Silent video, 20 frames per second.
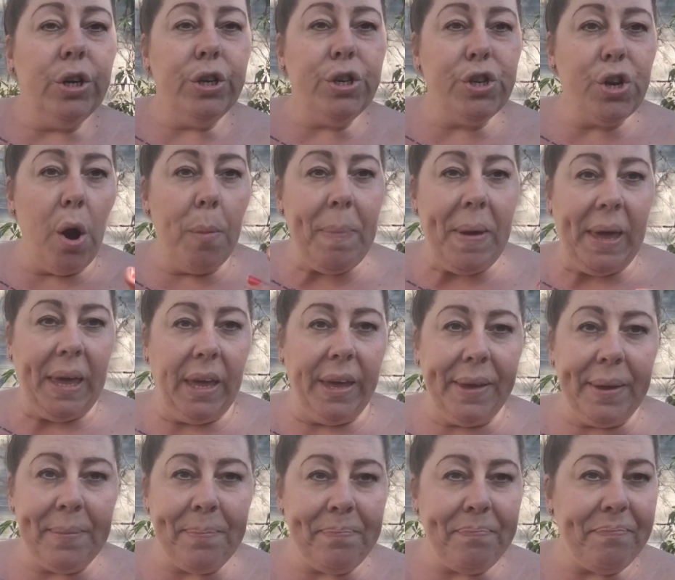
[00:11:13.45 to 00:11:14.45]
Shopping.
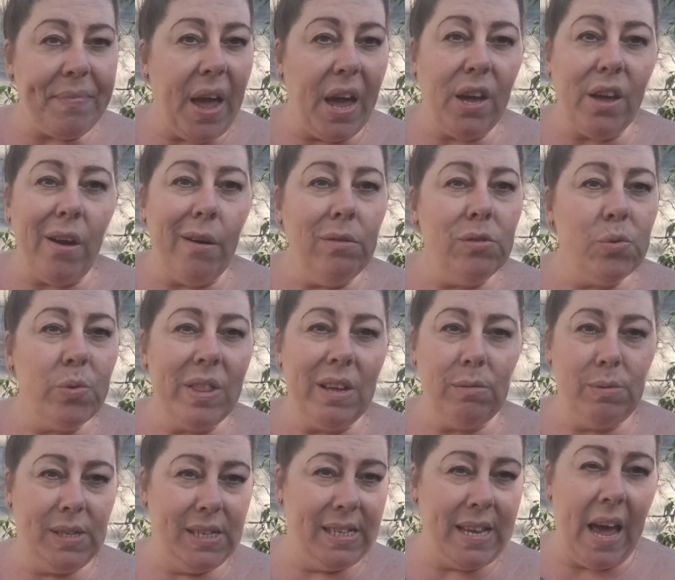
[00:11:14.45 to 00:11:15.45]
It goes
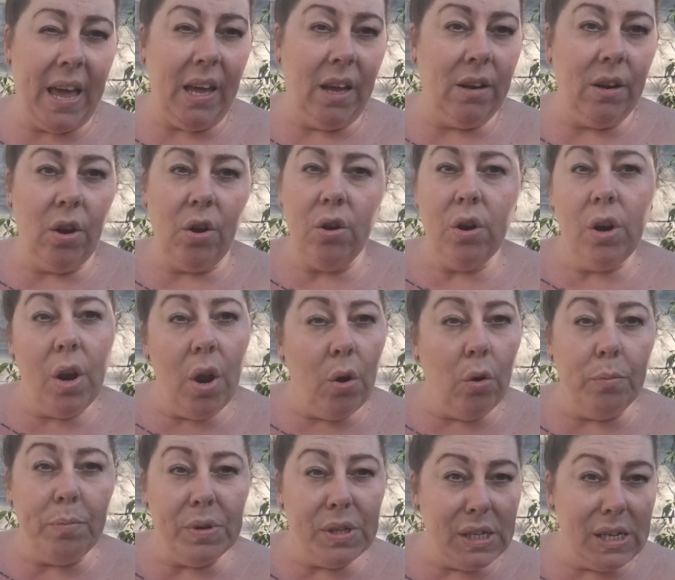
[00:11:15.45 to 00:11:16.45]
without saying,
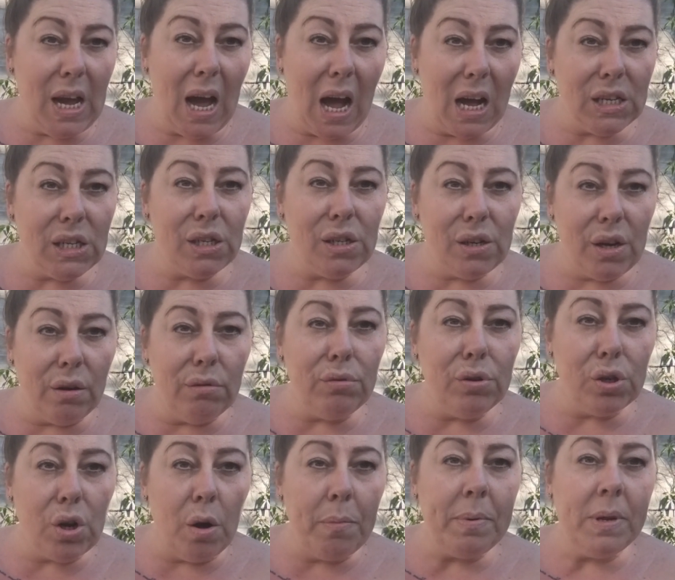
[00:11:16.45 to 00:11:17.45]
nobody has to go
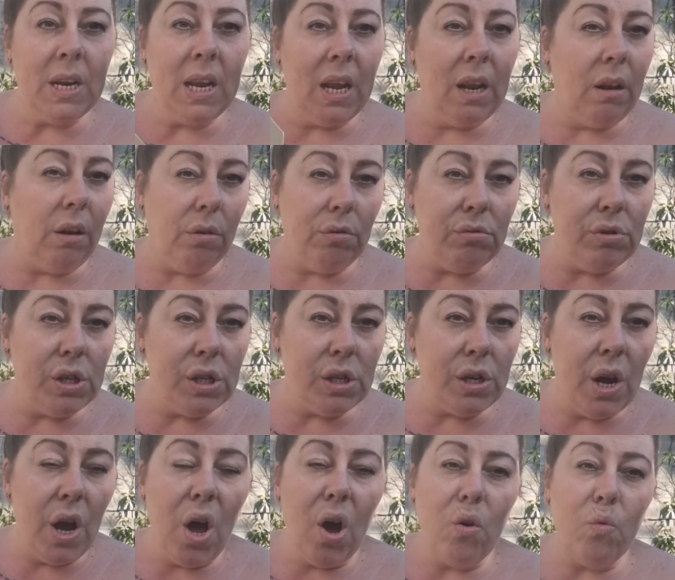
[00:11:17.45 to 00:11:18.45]
shopping in London.
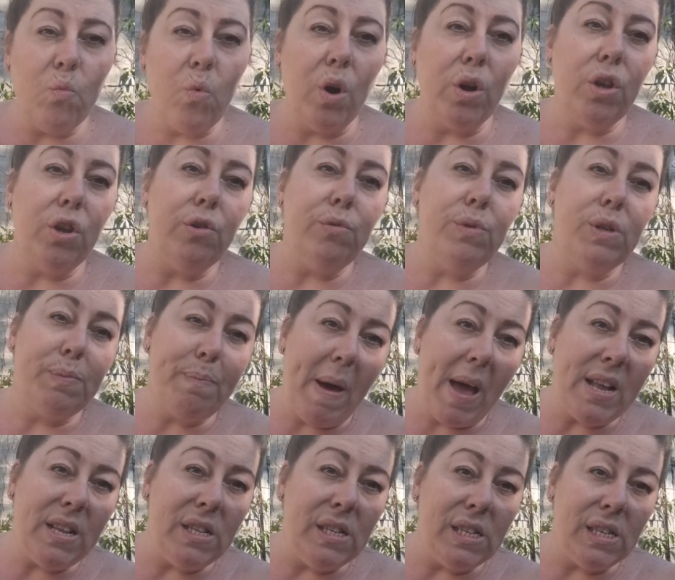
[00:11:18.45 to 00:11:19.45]
What you
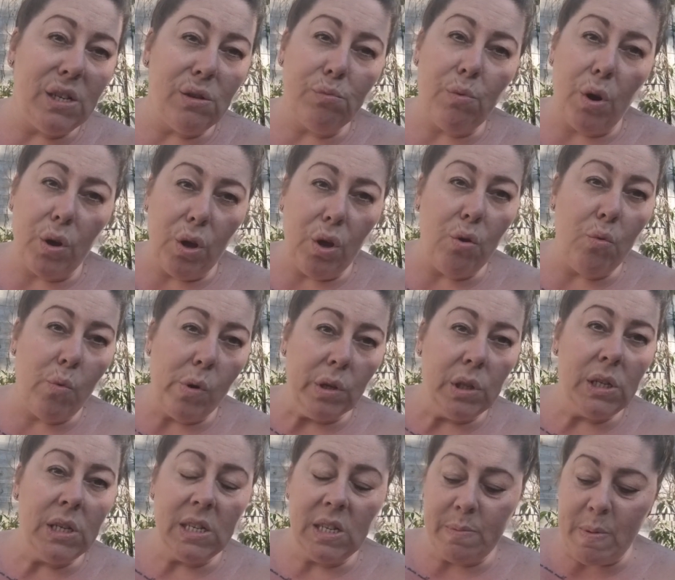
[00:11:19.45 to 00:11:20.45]
spend is what you
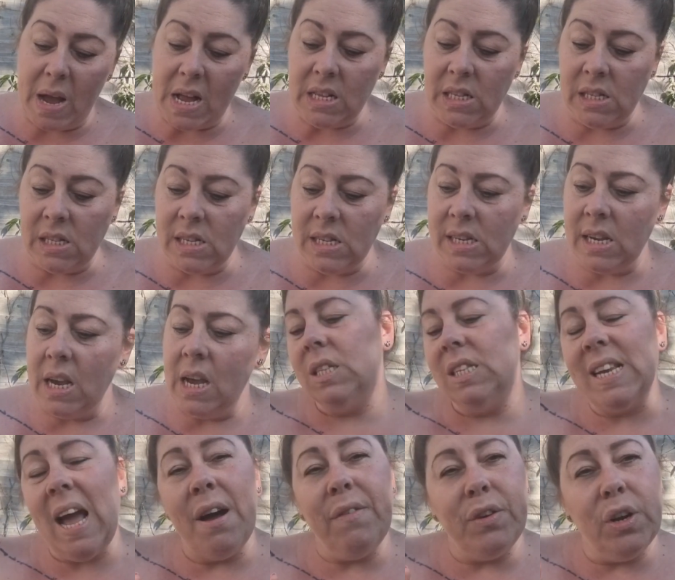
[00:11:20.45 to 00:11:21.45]
want to spend.
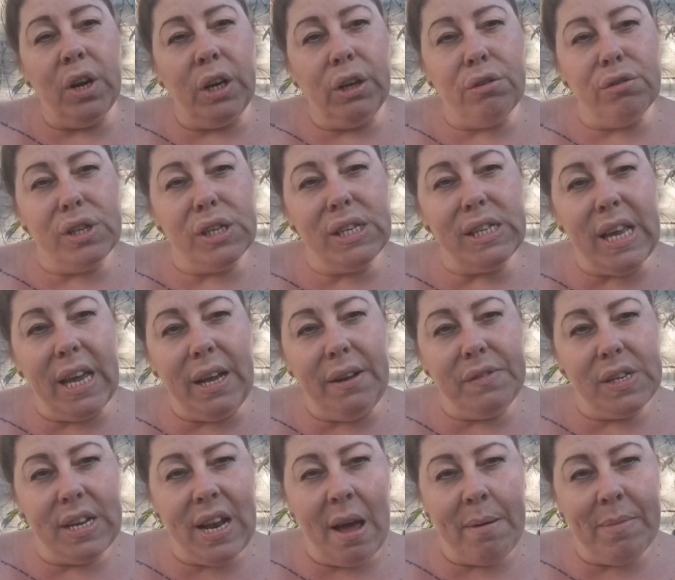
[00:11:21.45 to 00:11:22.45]
Definitely could have
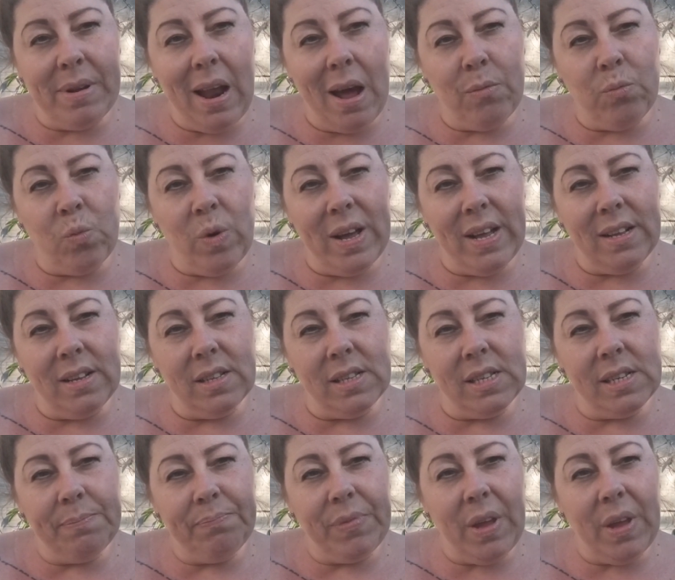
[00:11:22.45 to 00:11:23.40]
saved in M&M World.